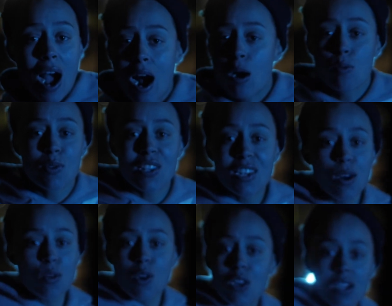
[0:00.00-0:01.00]
I don't need
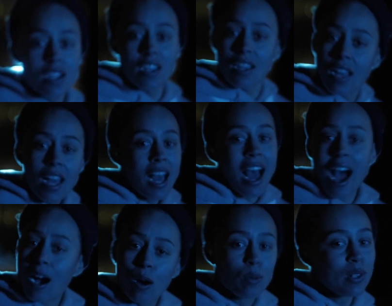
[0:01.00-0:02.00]
no hook,
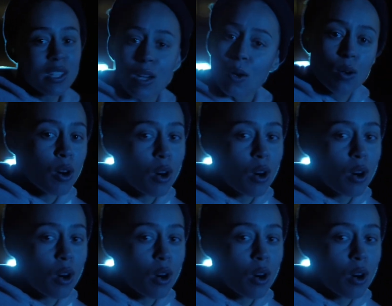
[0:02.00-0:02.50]
I don't need no